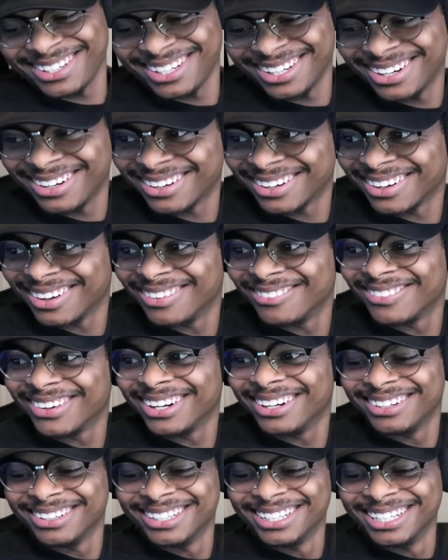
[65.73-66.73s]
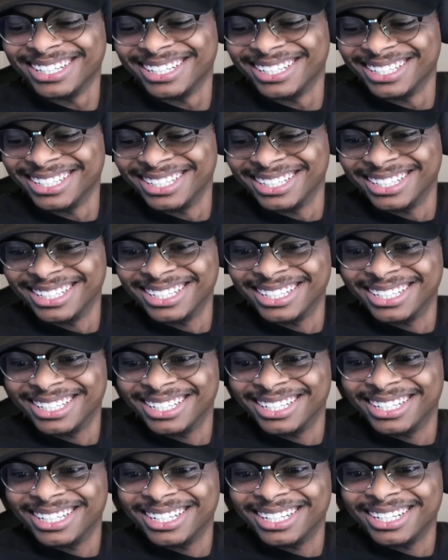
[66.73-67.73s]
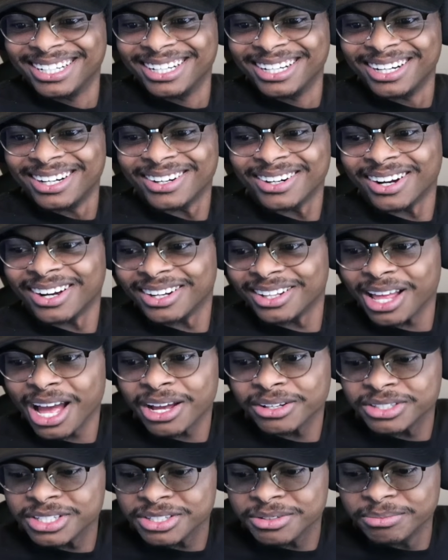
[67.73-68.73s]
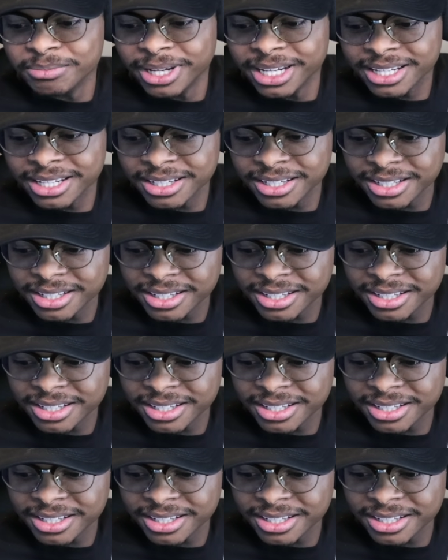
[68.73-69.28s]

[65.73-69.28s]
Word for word: Hold on, bro. Hold on, I'll just make it